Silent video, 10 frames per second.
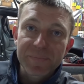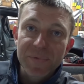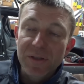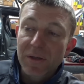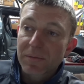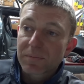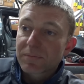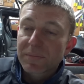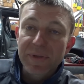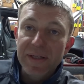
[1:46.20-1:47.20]
you know,
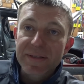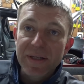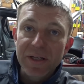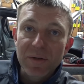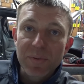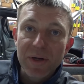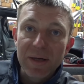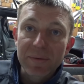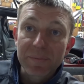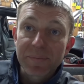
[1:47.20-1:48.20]
that's not your
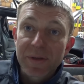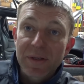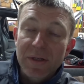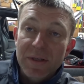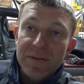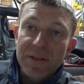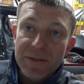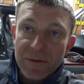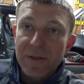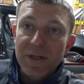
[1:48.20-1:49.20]
problem. So let's
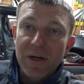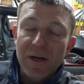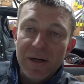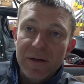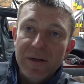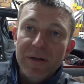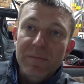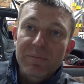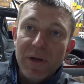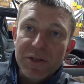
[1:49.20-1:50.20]
go to the car,
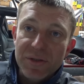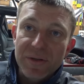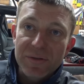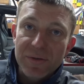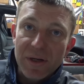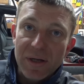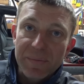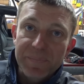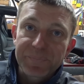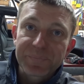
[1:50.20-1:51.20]
measure the draw,
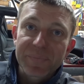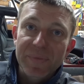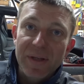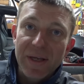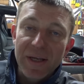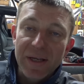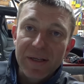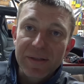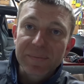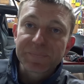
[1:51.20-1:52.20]

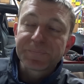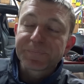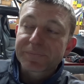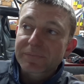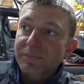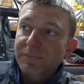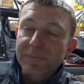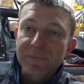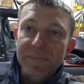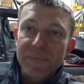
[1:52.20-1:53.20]
and
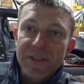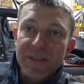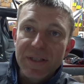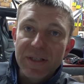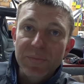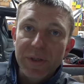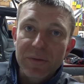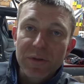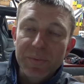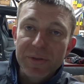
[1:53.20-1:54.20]
see if we can
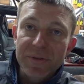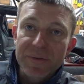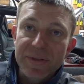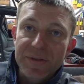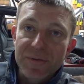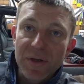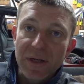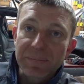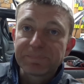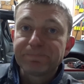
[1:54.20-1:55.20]
reproduce this draw.